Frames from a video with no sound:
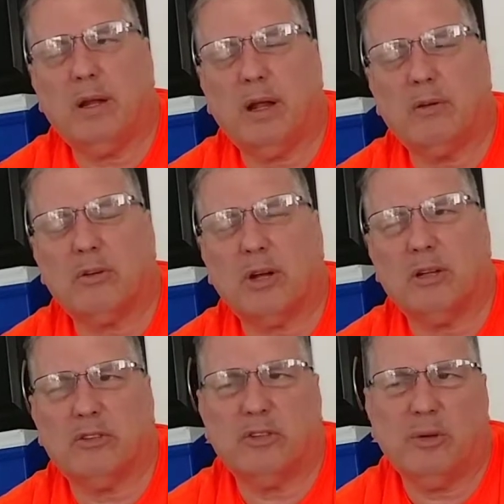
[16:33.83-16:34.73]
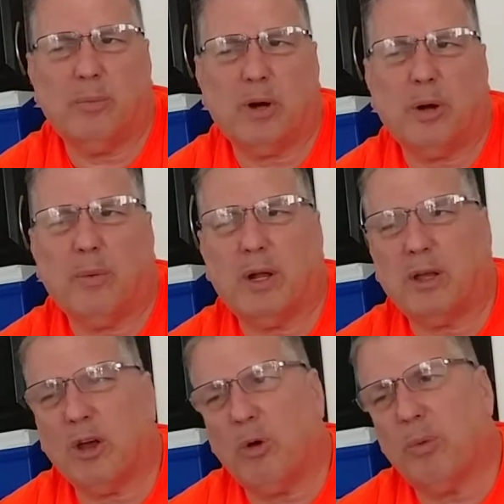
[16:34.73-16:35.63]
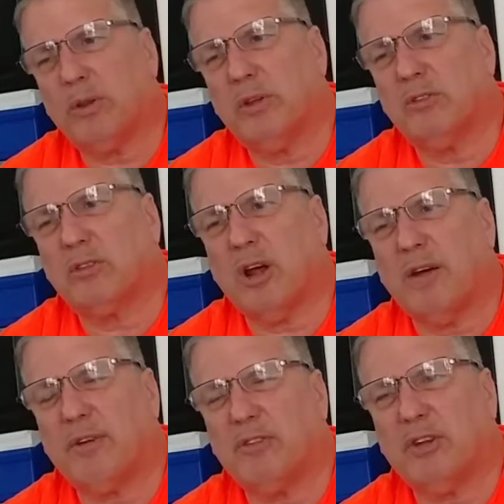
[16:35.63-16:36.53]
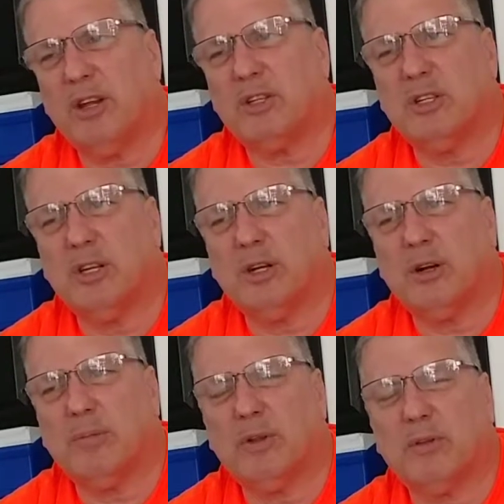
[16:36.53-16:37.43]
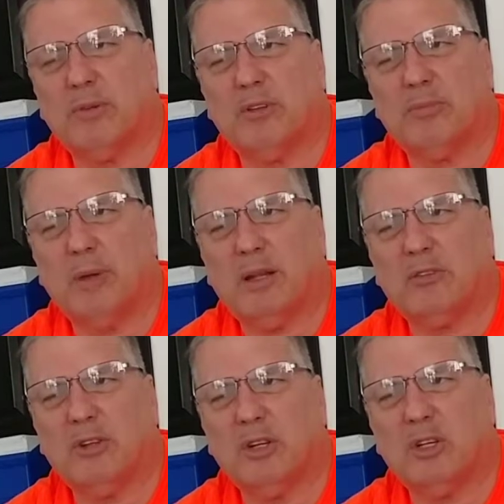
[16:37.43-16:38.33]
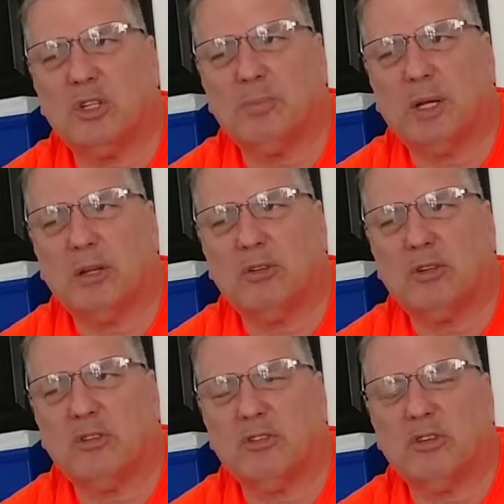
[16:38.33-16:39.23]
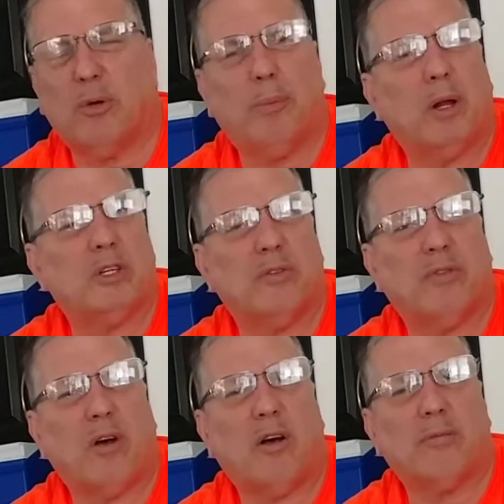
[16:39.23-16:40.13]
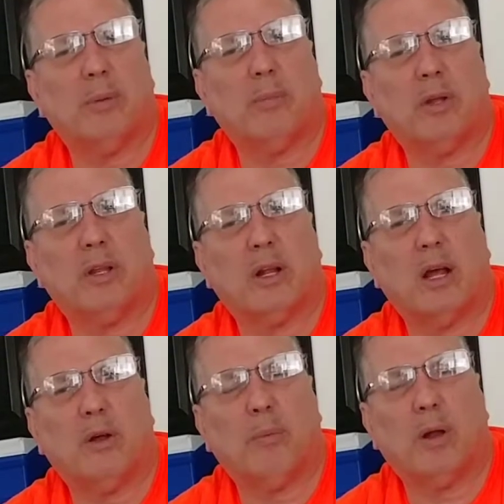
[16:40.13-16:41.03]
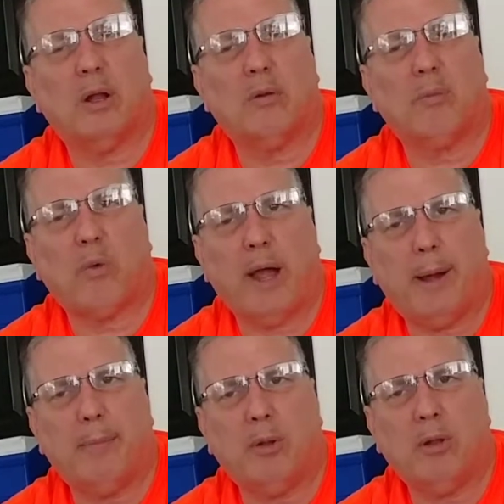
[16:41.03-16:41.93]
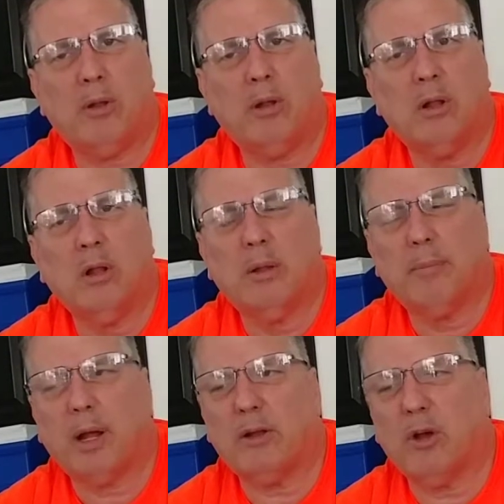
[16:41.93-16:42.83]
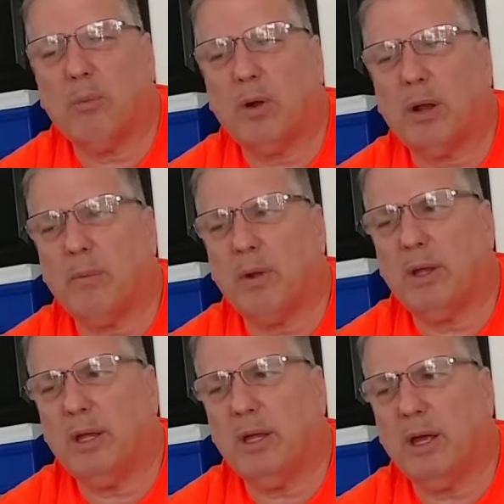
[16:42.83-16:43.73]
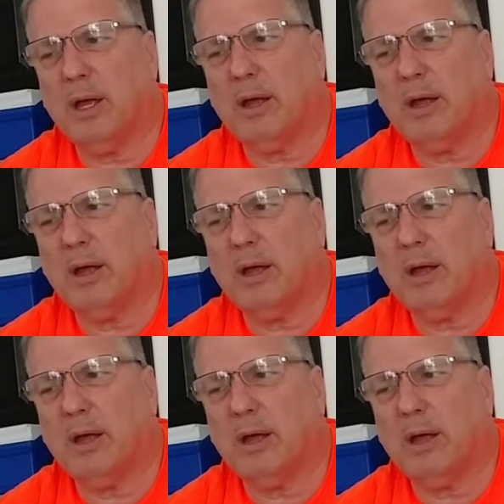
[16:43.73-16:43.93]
I'm trying to see where I want to go with this conversation here, with this message, because there's so much involvement with it. I don't want to ramble, but I don't want to really,